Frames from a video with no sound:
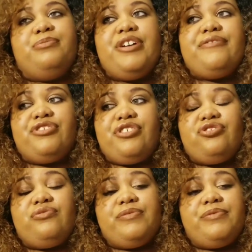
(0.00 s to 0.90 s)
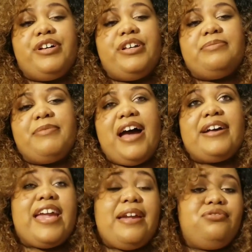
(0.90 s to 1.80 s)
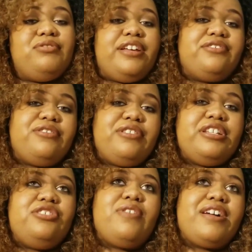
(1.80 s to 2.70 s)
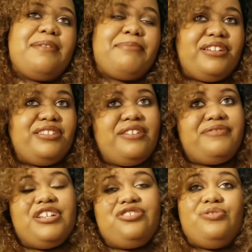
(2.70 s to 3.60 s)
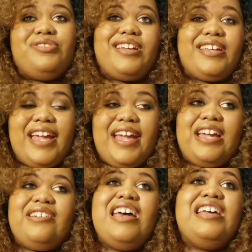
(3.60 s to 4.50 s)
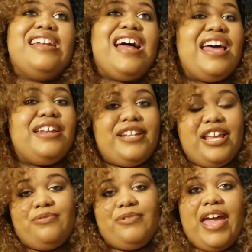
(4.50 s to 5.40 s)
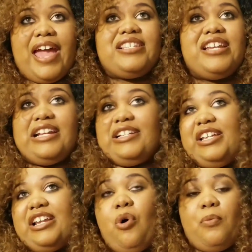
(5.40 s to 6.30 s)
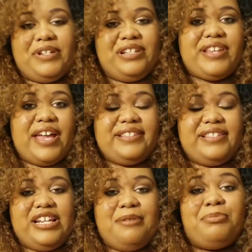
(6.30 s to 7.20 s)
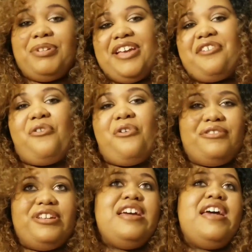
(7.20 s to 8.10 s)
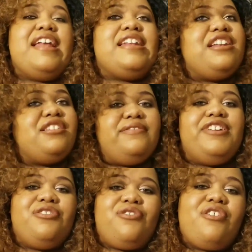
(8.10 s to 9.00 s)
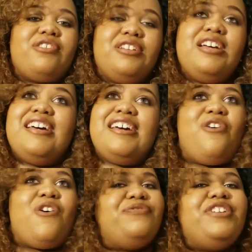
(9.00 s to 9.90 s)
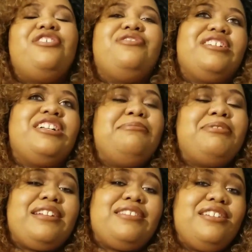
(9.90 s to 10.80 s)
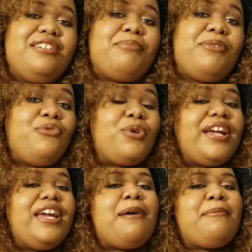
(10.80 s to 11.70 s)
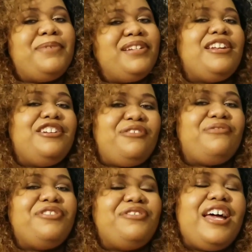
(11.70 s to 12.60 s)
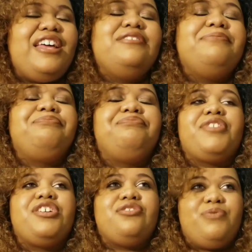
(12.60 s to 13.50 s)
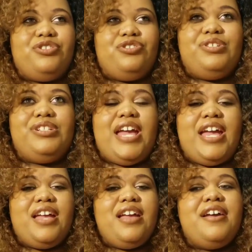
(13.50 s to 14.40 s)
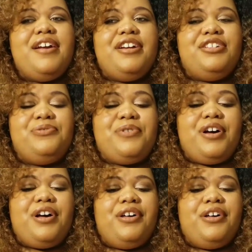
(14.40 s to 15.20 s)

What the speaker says: whatever surgery was, I came 2 days early, so I got my stuff done as soon as I came. Then I had a day to relax, and I did a whole bunch of sightseeing. I'm gonna put that at the end of the video, all the videos, clips I took beforehand. I'm gonna put that in there for you guys. So once you do that, you